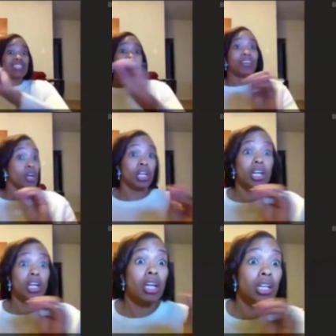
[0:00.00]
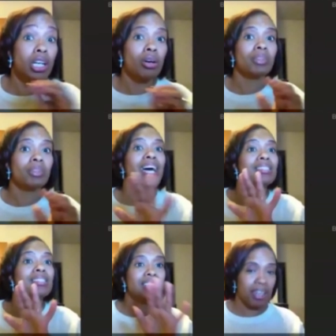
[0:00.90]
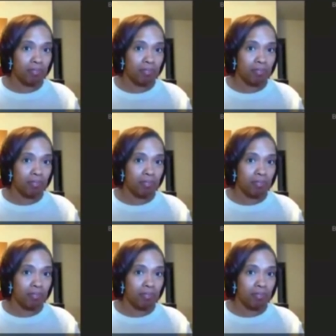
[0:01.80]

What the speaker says: No. That statement.